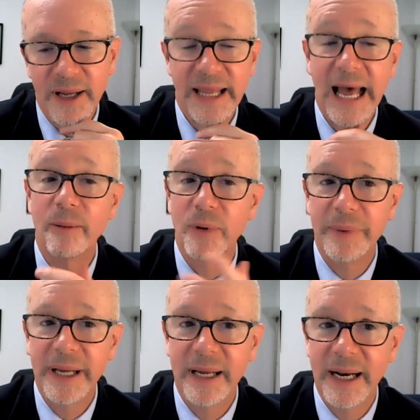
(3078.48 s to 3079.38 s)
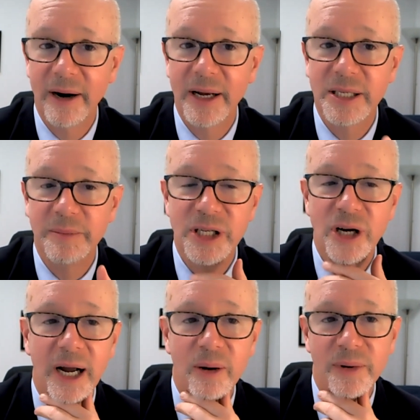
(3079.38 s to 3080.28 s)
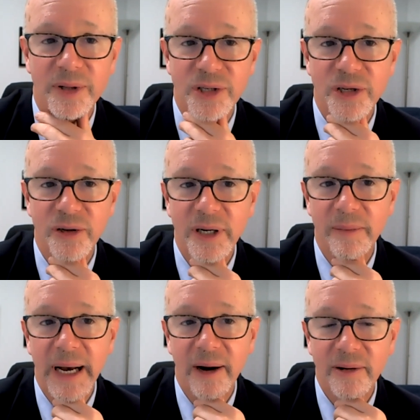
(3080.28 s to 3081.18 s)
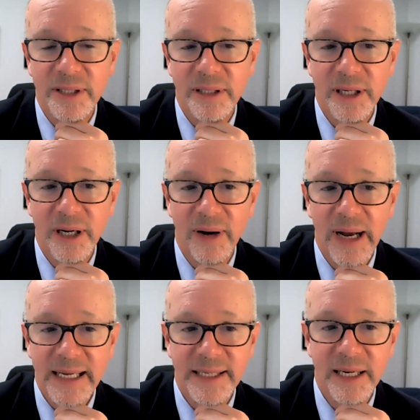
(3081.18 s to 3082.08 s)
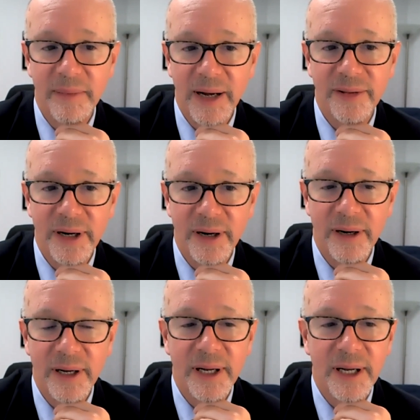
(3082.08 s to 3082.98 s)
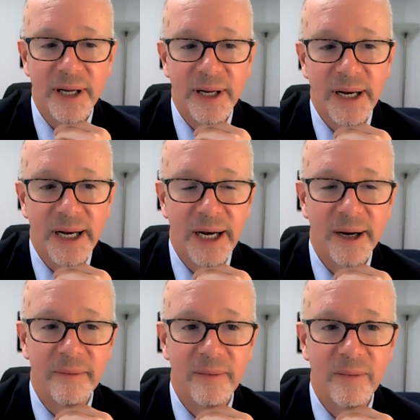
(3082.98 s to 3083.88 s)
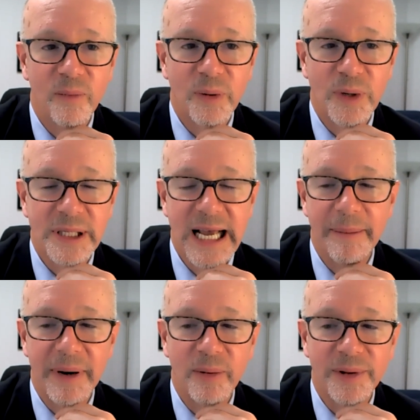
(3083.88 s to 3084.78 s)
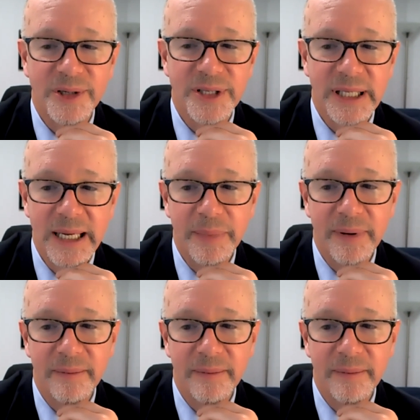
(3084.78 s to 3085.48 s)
That would be an area to be talking with a student about, asking about their what's happening with their sleep.